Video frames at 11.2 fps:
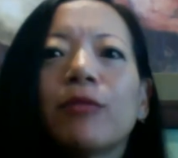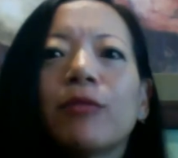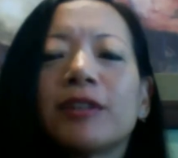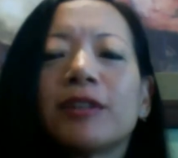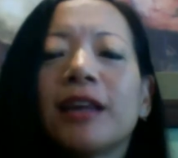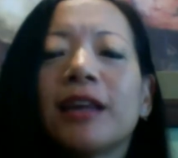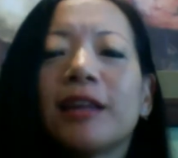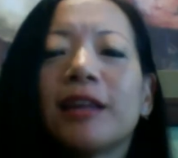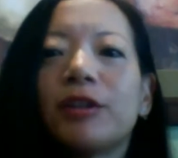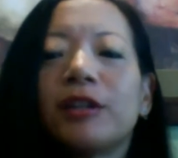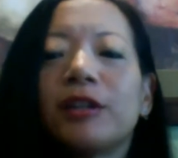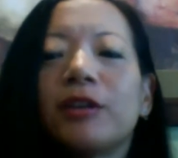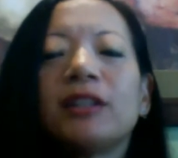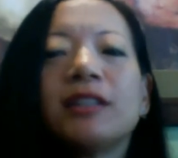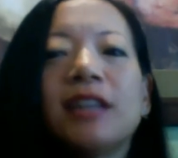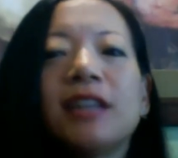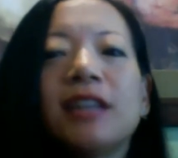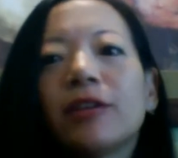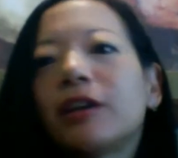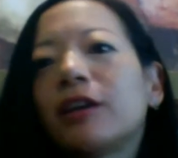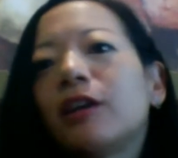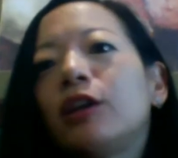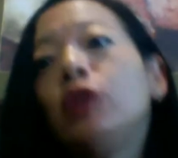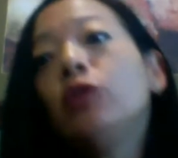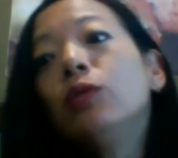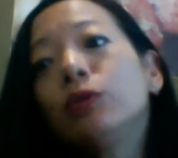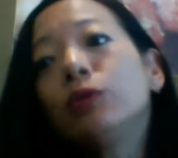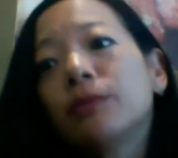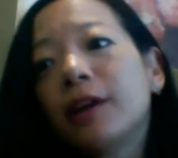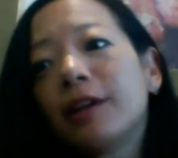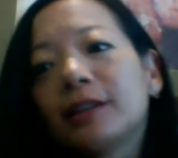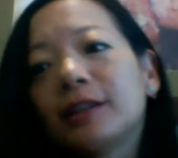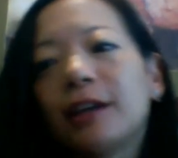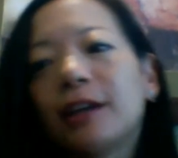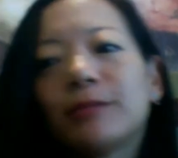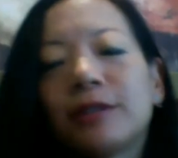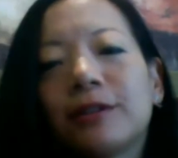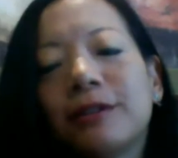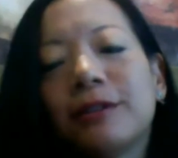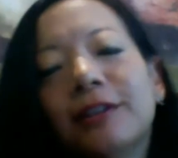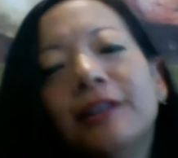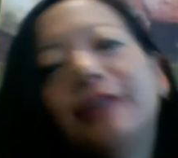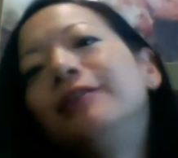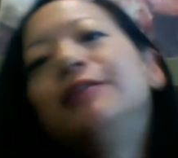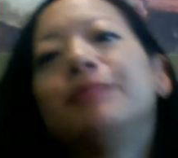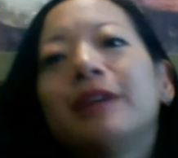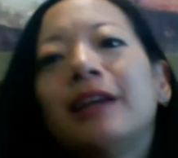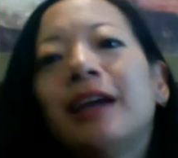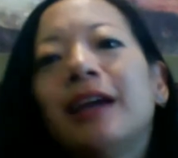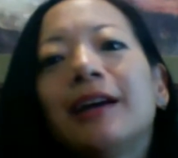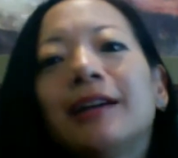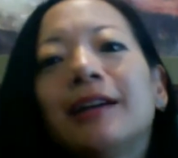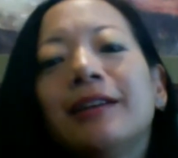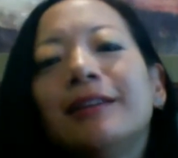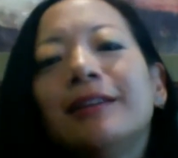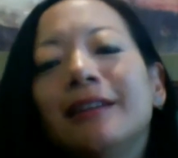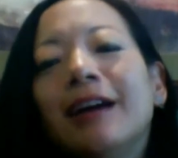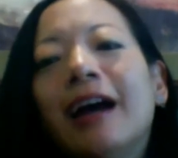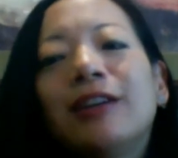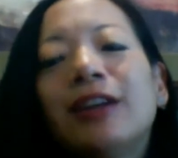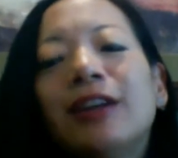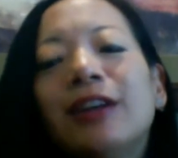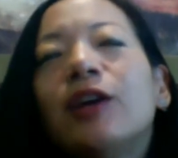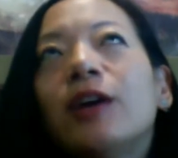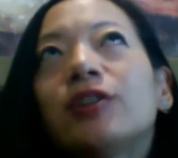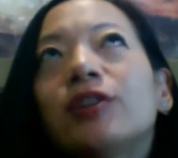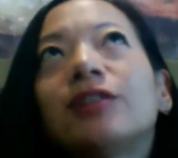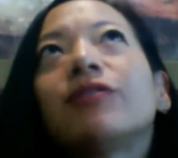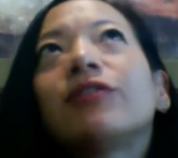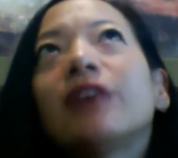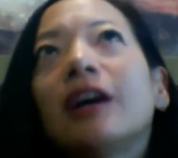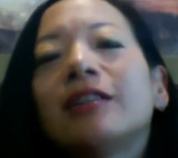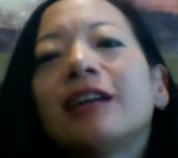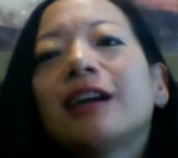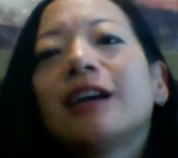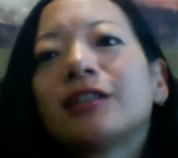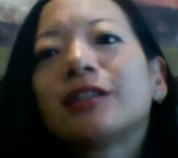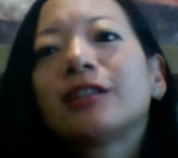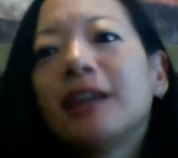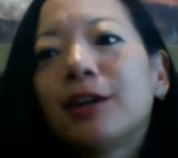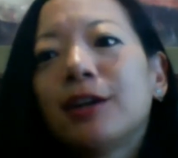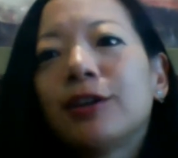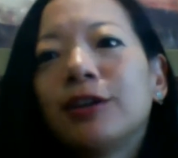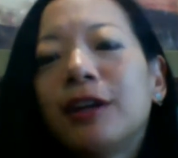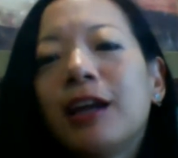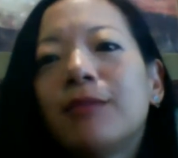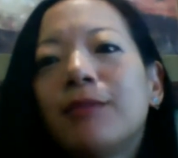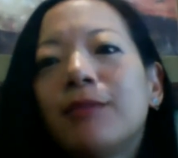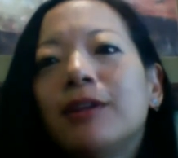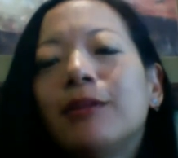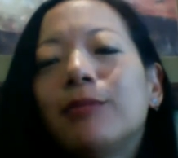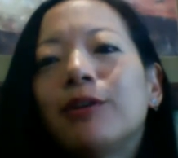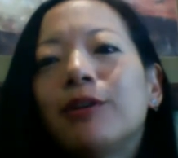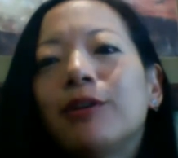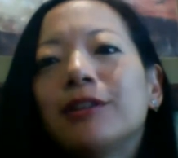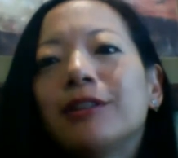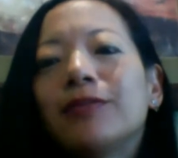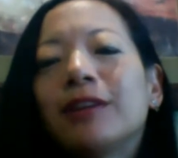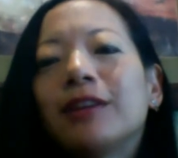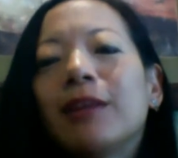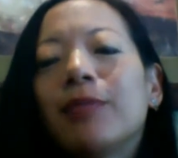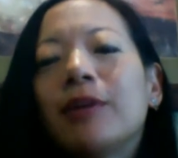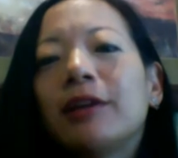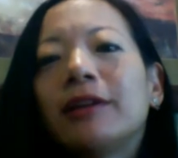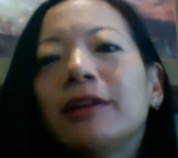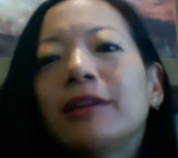exactly, but it didn't take her like a huge amount of time. So, but yeah, I know I should have thought to actually like get her name and number and stuff like that, but at that